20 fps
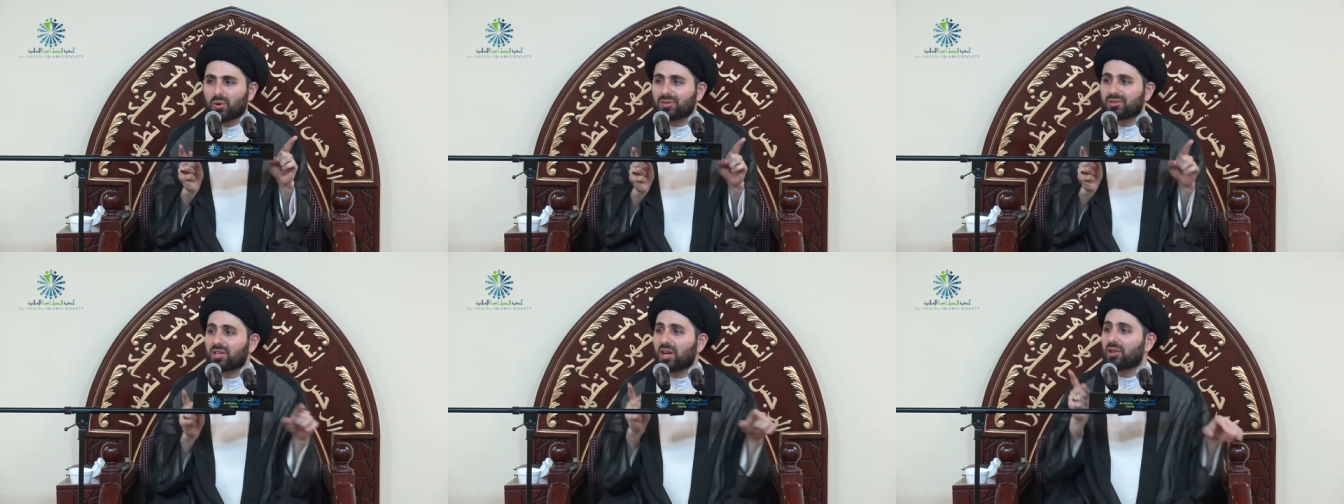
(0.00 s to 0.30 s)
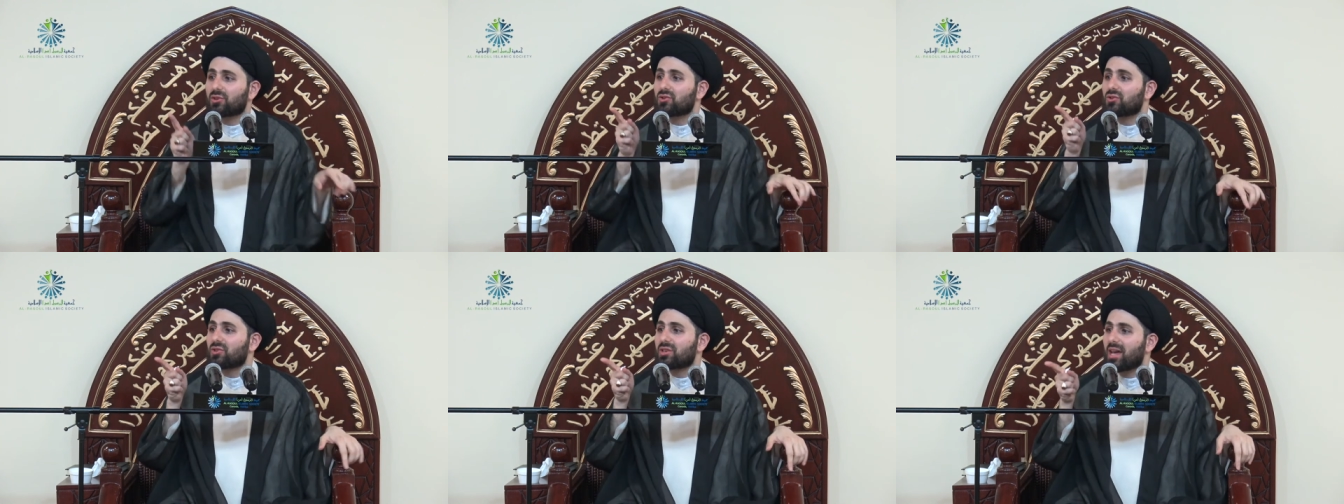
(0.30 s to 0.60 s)
tell
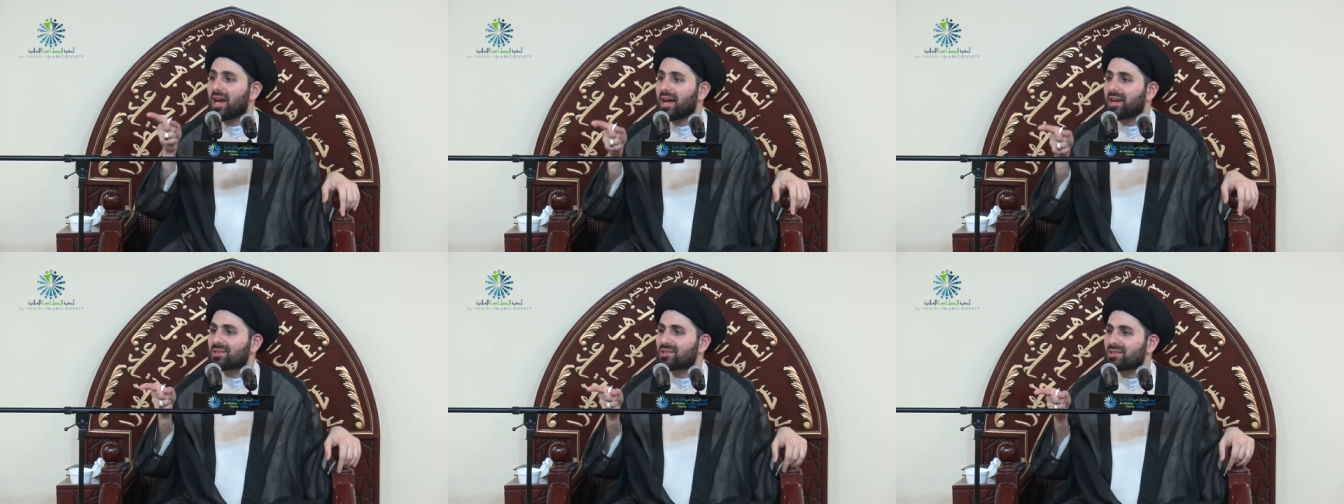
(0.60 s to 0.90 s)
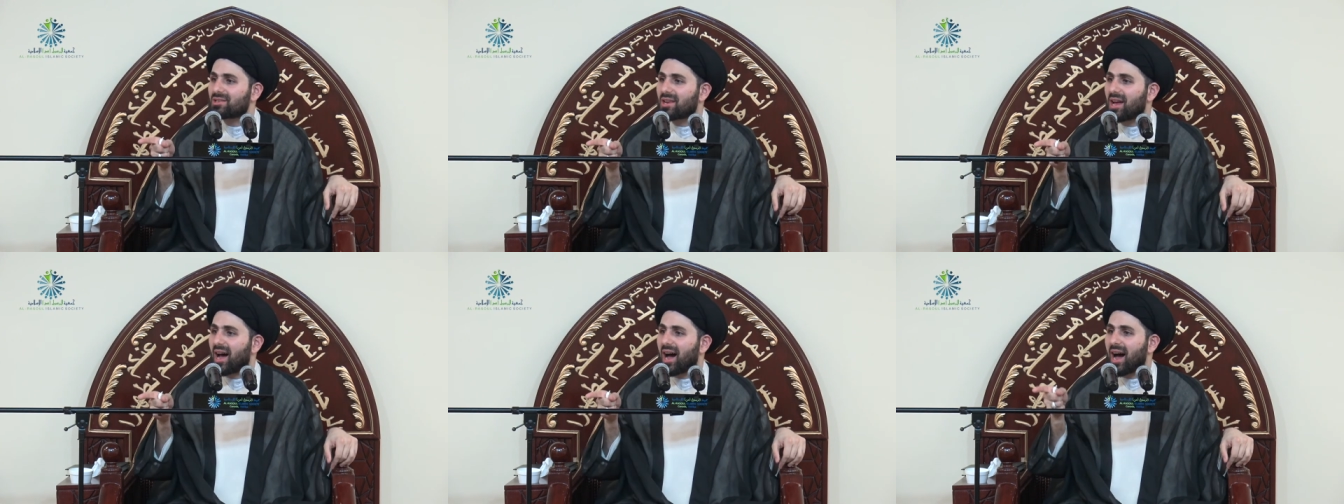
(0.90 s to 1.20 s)
you,
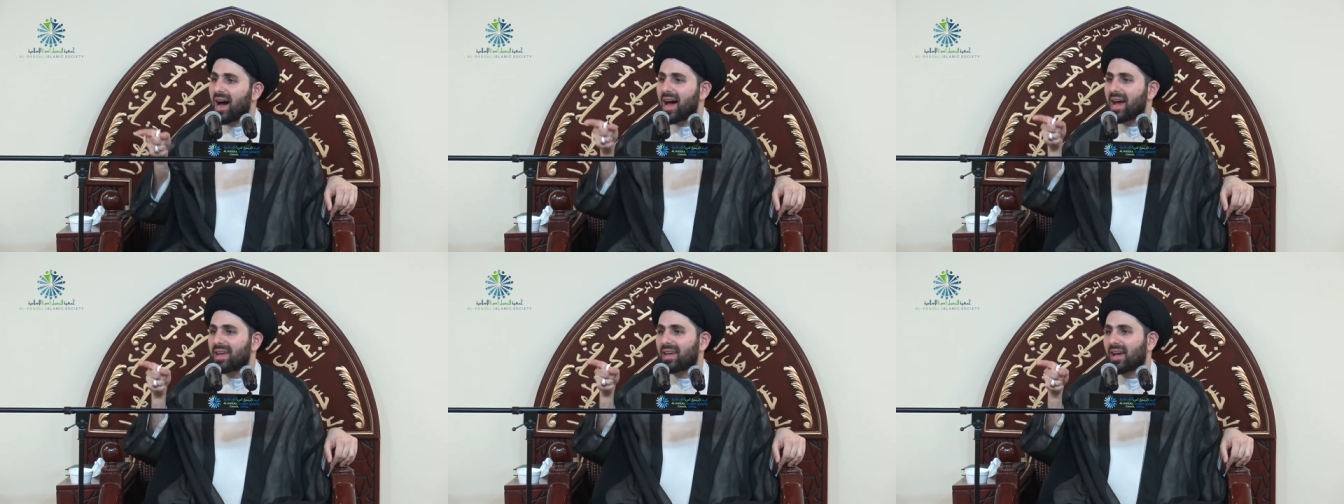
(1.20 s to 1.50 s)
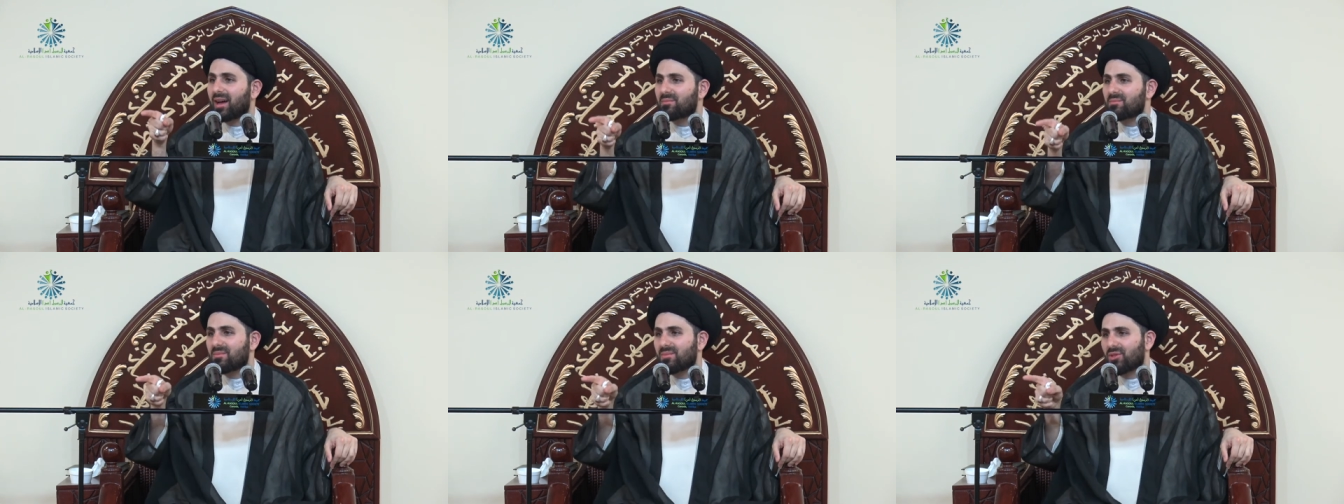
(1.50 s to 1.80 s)
Yes, I
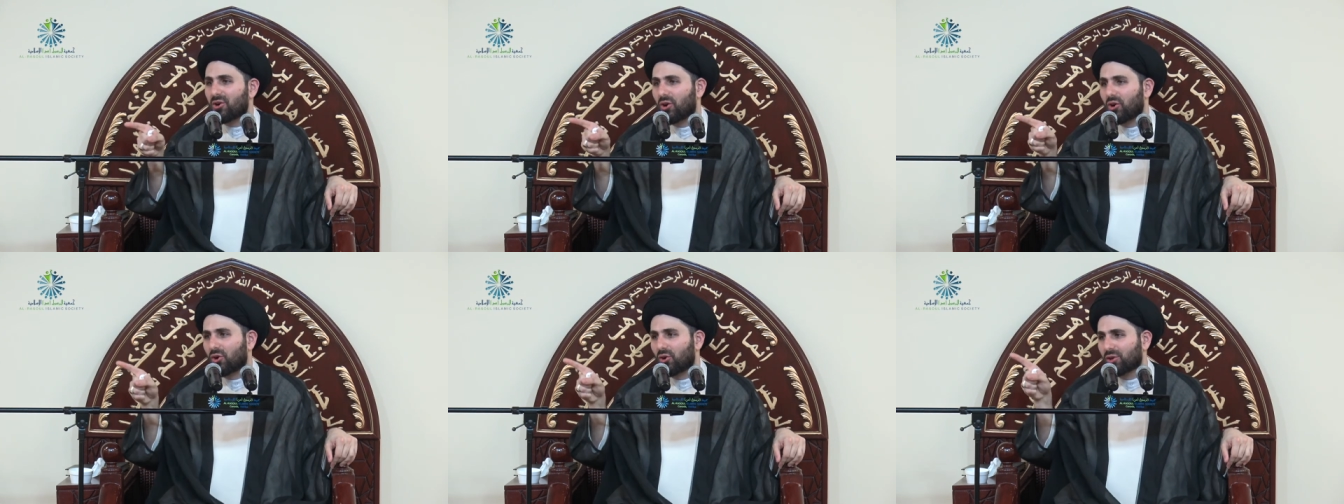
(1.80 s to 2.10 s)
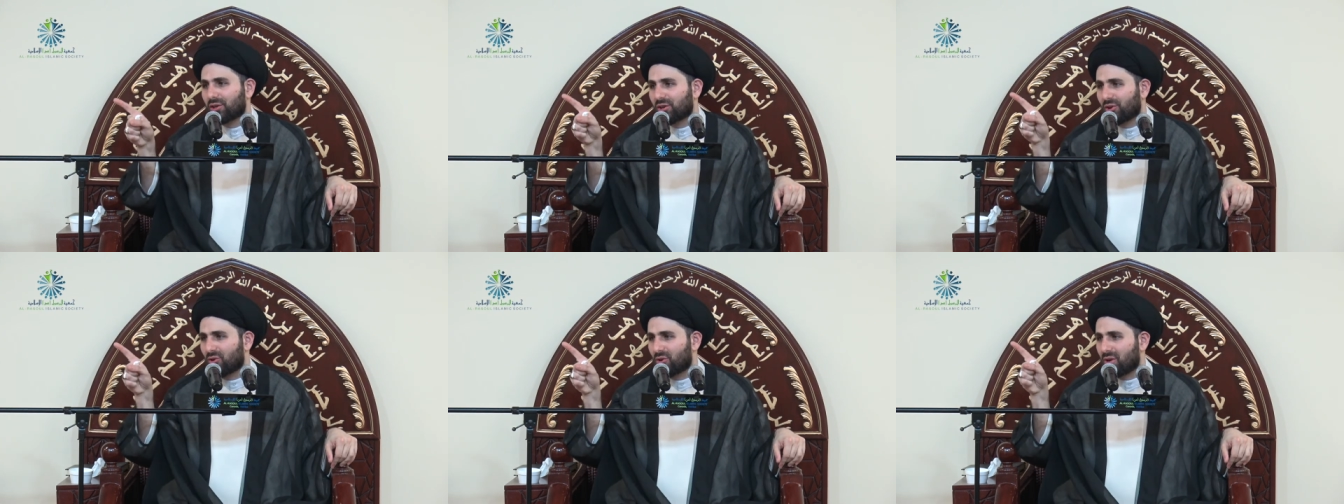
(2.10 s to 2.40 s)
am the
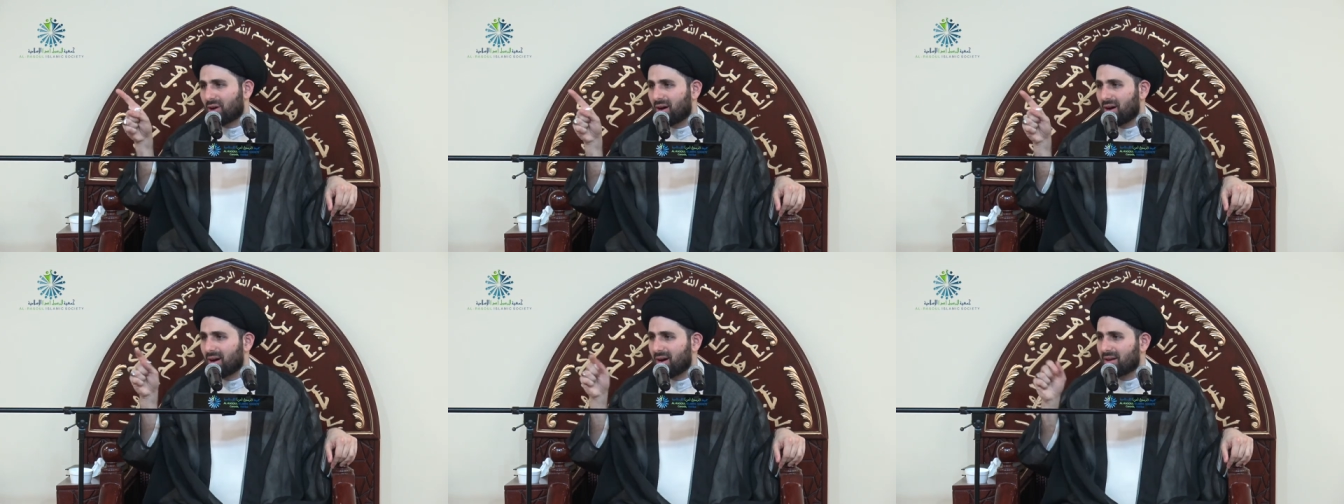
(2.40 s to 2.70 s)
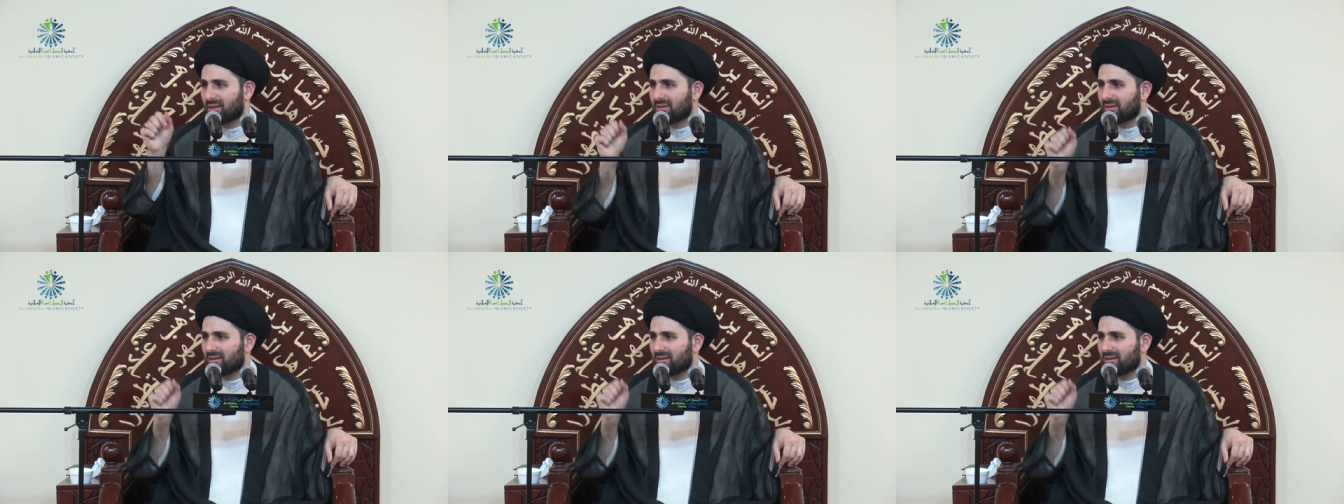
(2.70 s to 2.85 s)
Holy Quran.